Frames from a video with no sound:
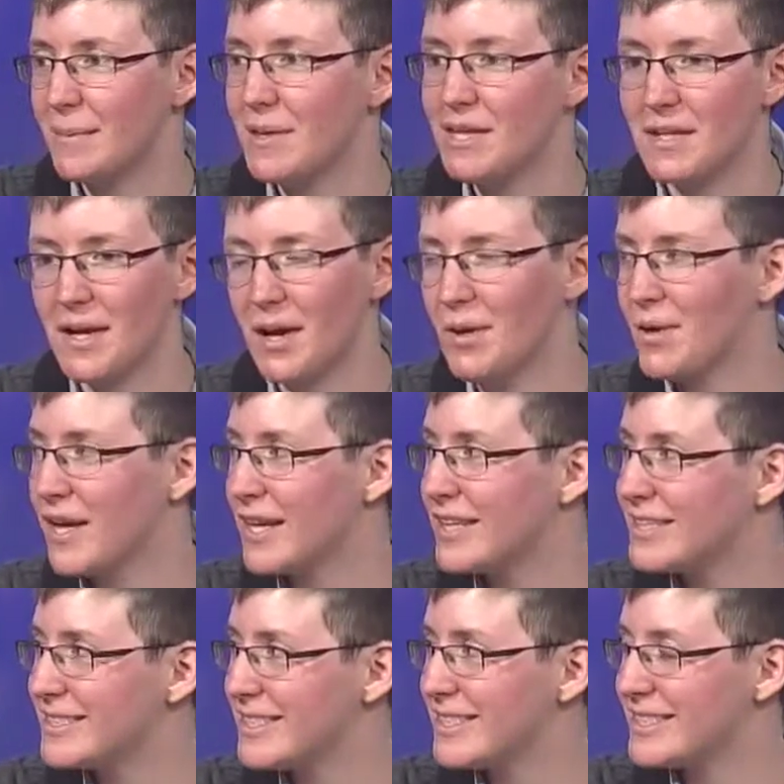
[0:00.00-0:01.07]
Summit (O Q
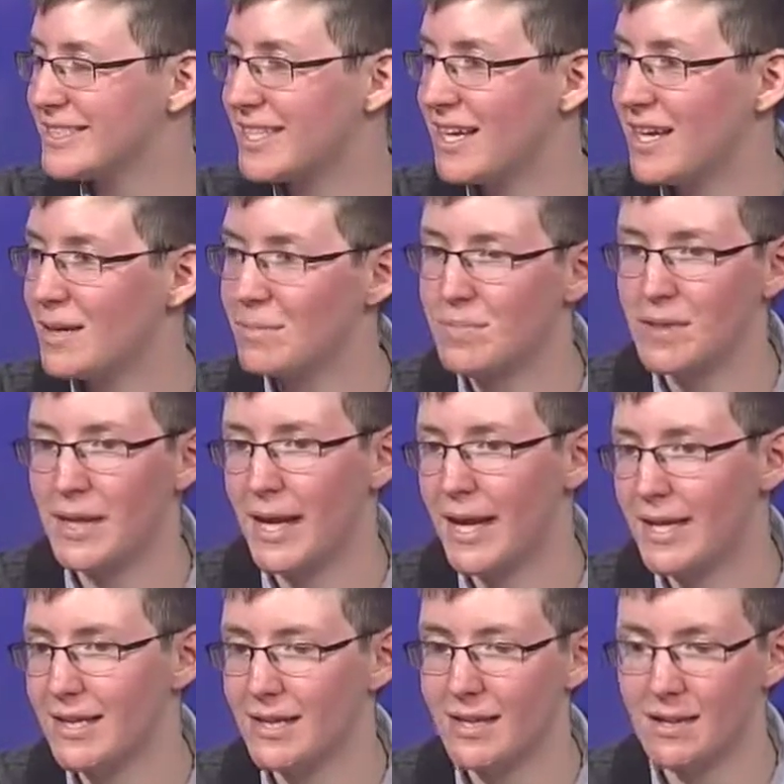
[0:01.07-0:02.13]
Y S) is uh,
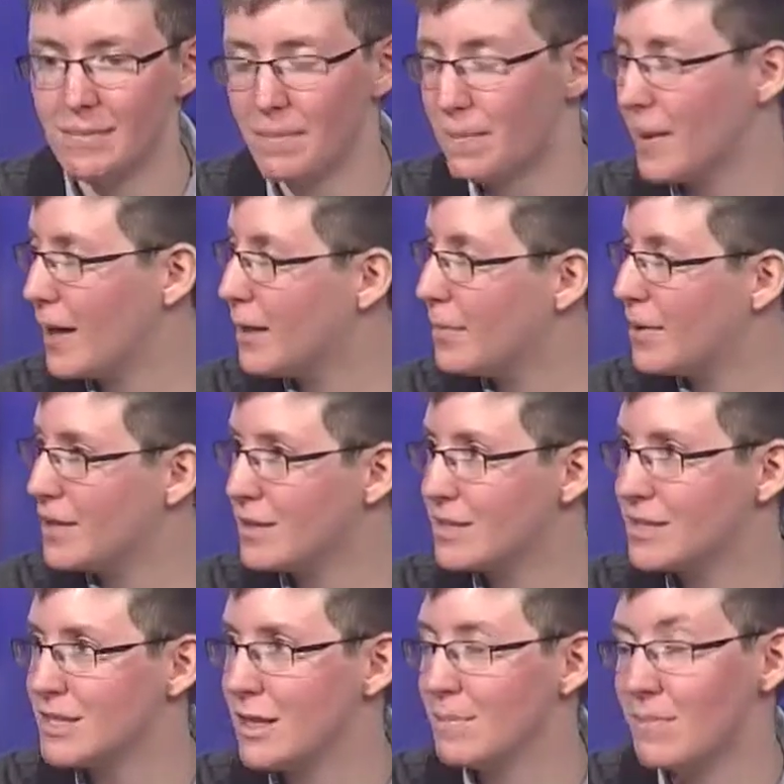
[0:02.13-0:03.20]
planned by a
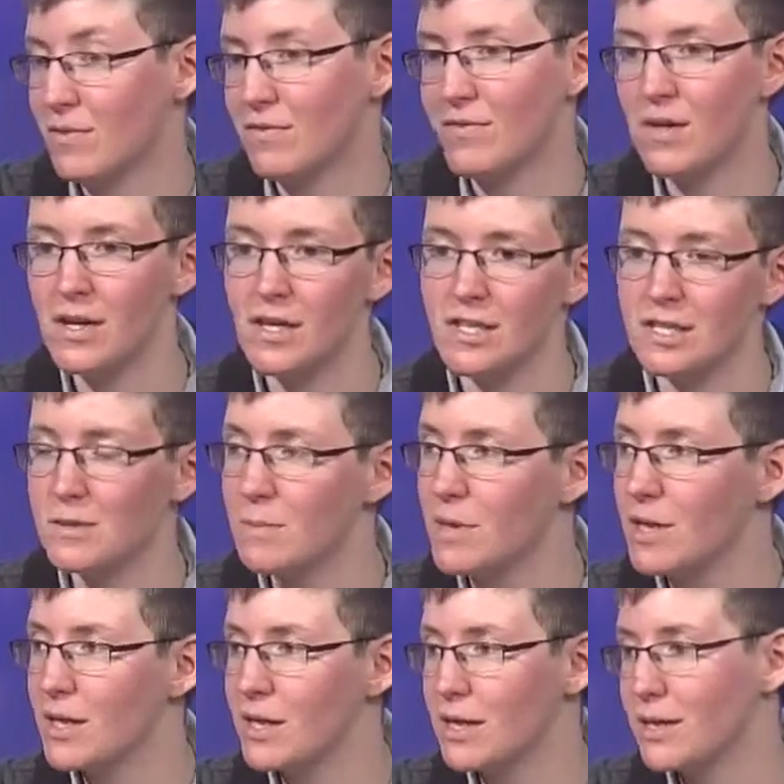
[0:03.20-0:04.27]
partnership of
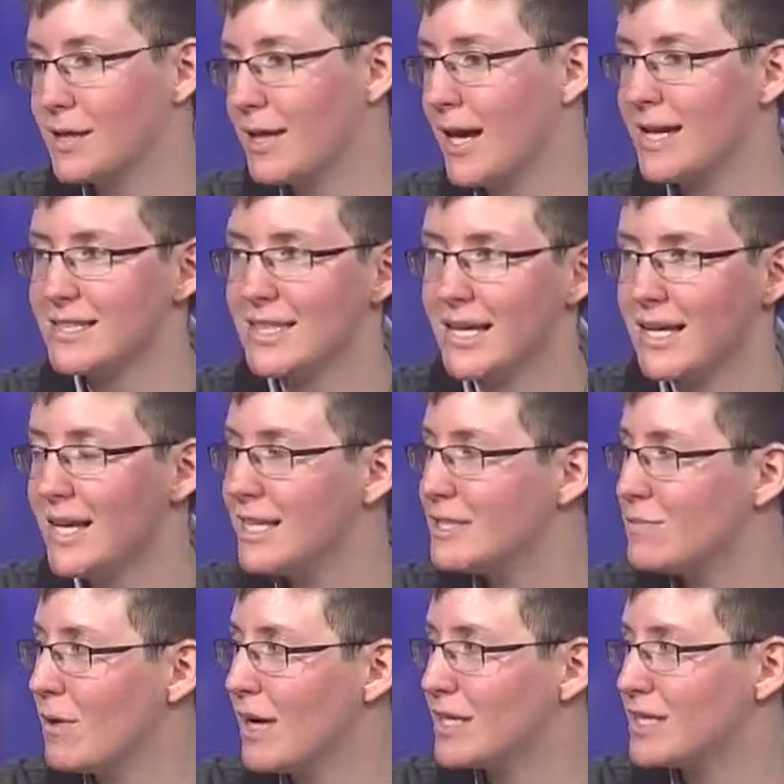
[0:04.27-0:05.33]
SMYRC, Cascade
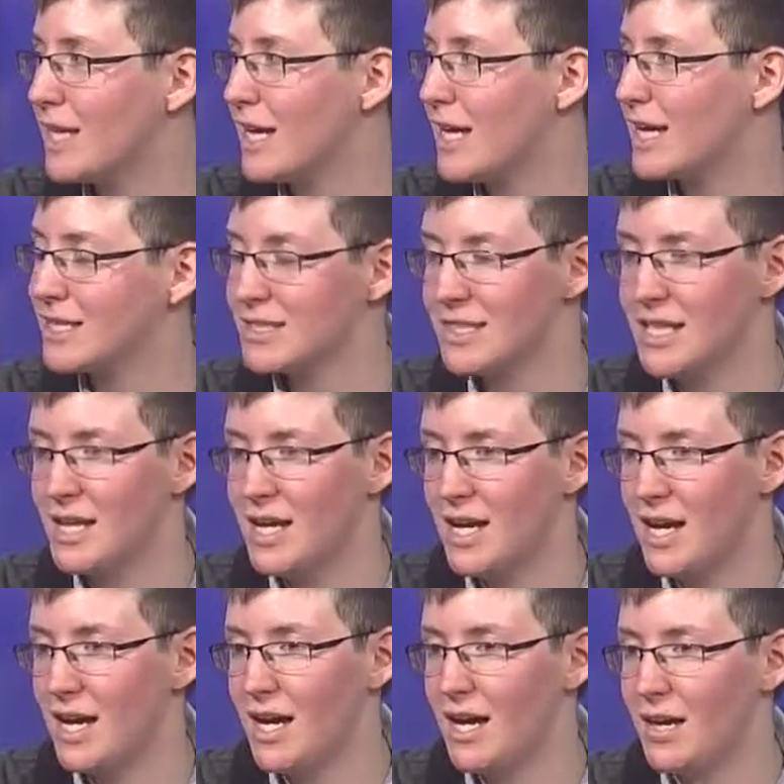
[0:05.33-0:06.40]
AIDS Project,
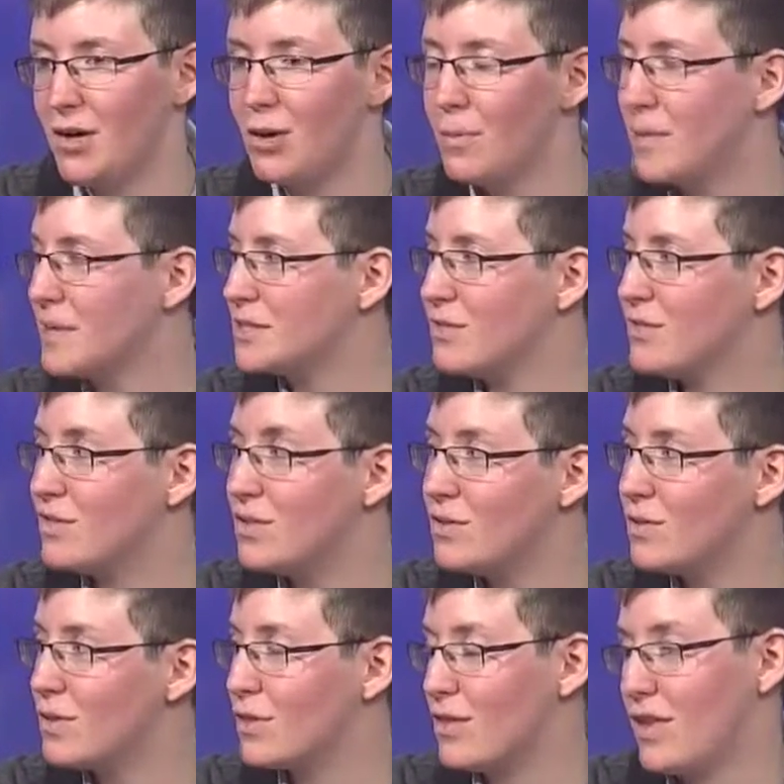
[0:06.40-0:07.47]
uh, a whole bunch of
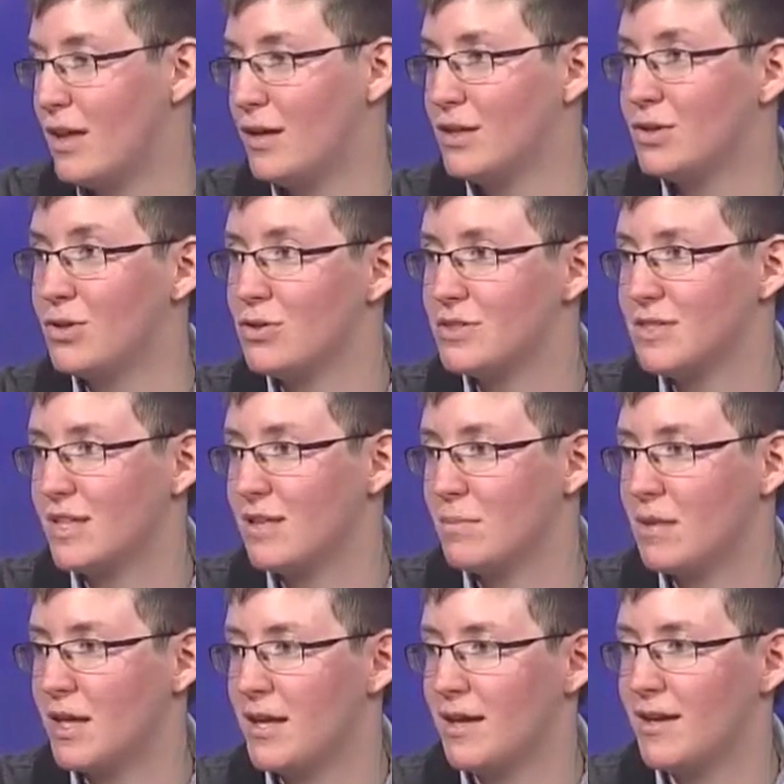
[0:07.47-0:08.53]
youth and adults on the
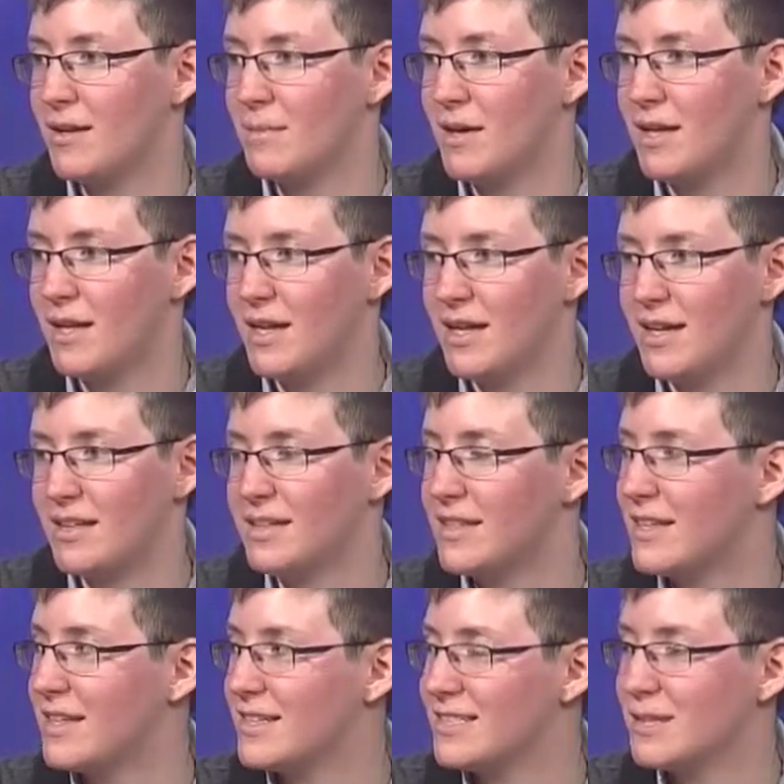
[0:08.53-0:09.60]
planning committee,
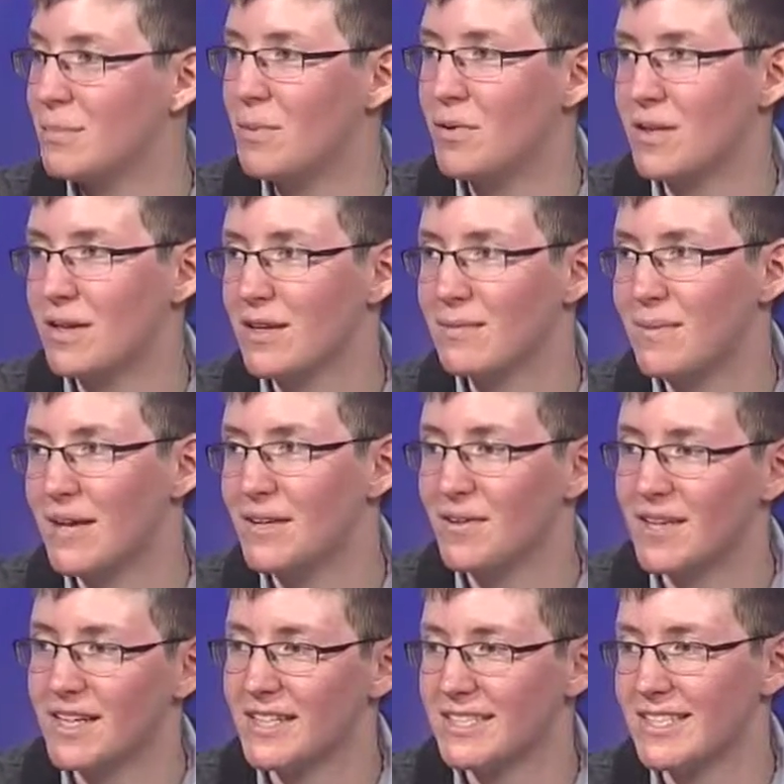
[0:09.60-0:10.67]
and uh, supported by
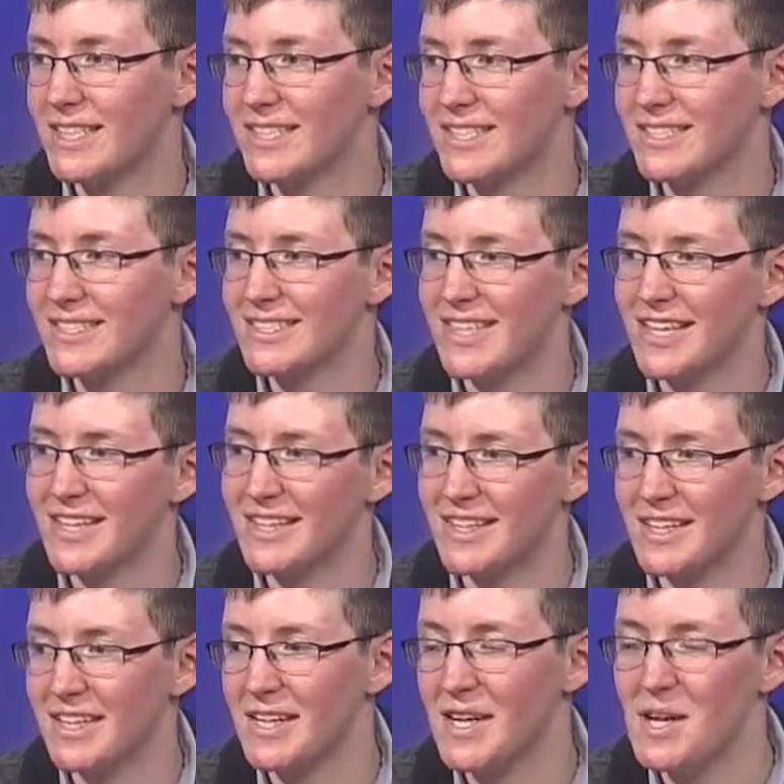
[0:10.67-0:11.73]
organizations like
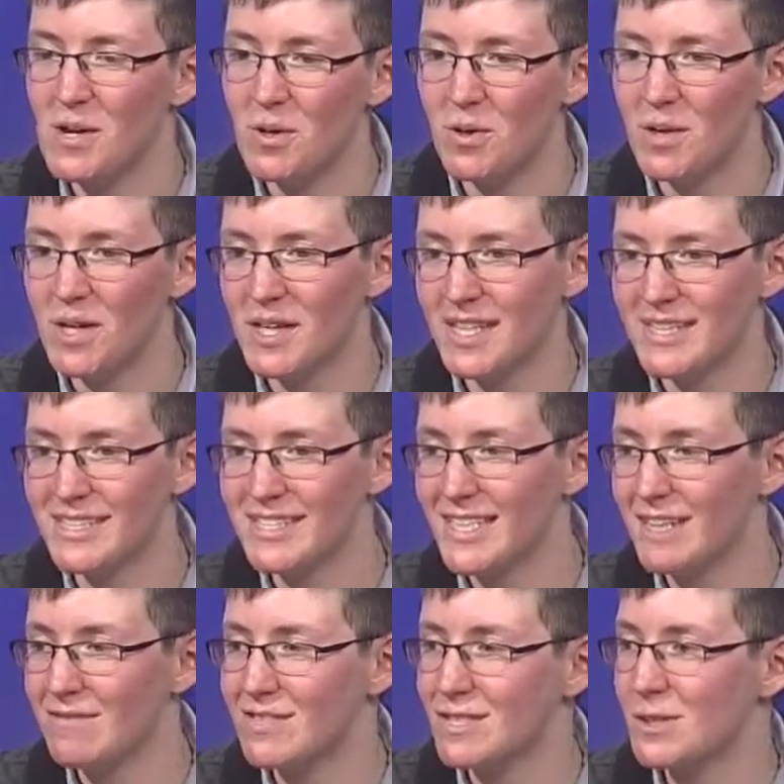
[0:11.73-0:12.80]
the Oregon
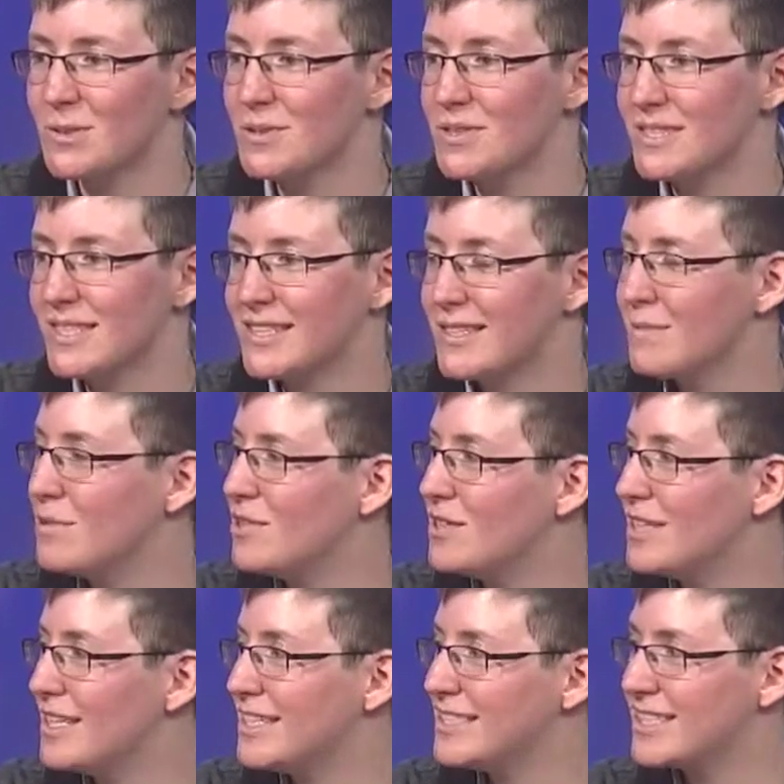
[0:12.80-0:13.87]
Safe Schools and
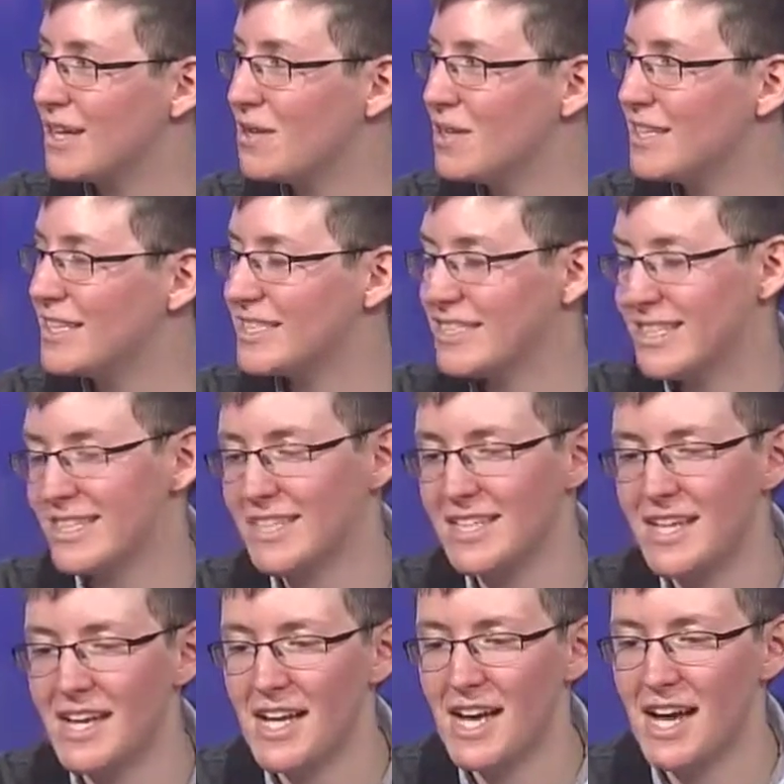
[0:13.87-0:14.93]
Communities Coalition,
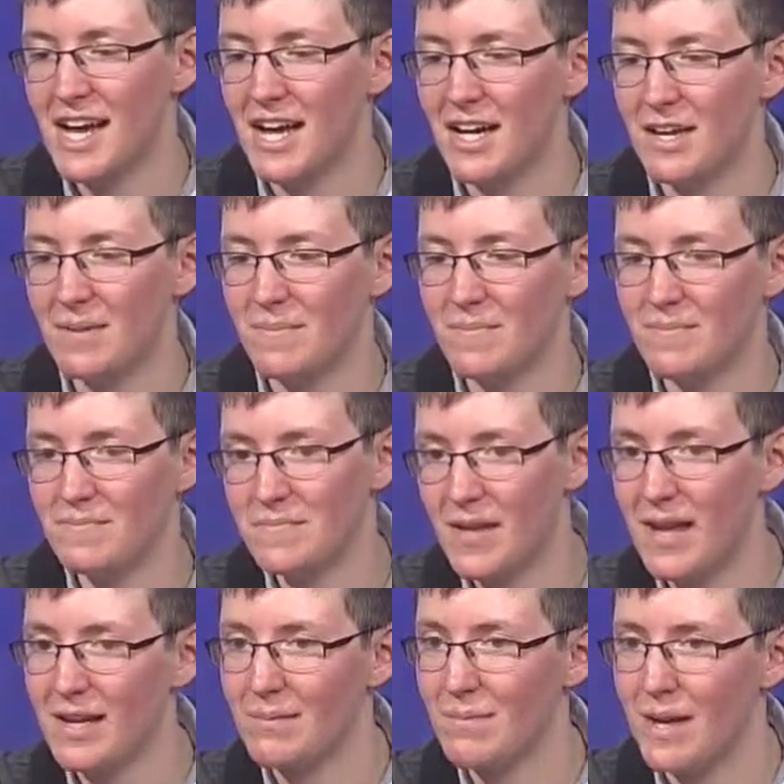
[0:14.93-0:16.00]
um,
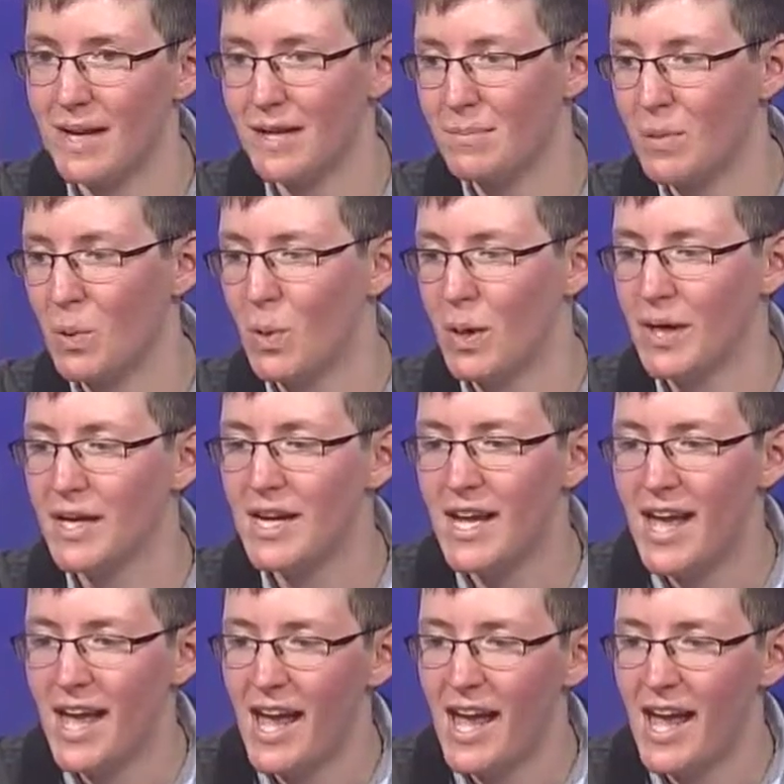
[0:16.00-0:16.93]
and many more.